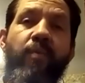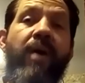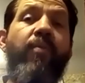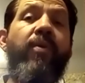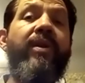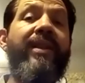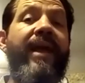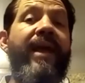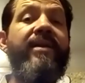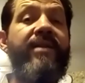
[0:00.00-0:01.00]
what will
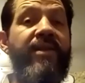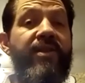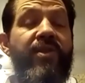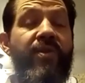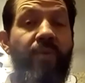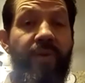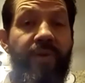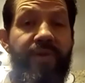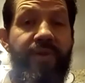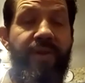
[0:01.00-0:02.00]
last in
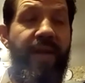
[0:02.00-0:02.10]
storage.